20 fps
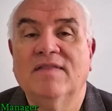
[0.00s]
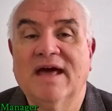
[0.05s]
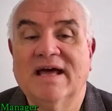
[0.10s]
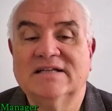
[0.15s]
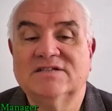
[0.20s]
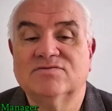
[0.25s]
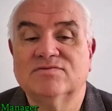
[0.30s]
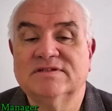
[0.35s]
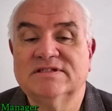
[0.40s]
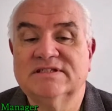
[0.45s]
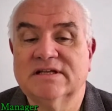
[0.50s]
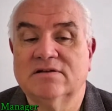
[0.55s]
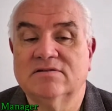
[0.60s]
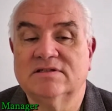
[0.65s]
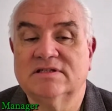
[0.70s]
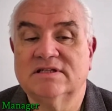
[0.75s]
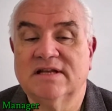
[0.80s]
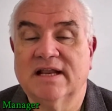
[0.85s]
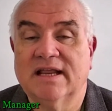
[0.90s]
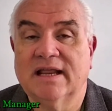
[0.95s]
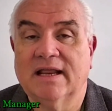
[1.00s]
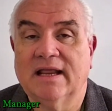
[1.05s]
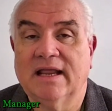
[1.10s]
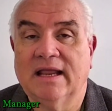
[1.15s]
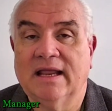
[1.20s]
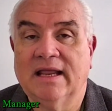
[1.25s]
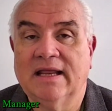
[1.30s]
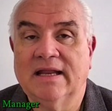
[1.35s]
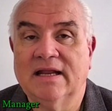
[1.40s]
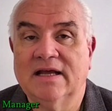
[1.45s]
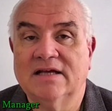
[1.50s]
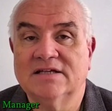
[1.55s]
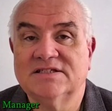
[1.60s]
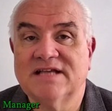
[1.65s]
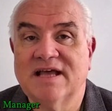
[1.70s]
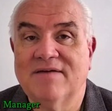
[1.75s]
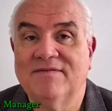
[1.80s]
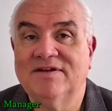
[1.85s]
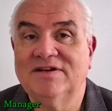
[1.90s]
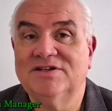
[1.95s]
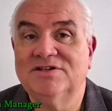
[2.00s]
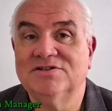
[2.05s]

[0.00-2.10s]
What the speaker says: That's resulted in us having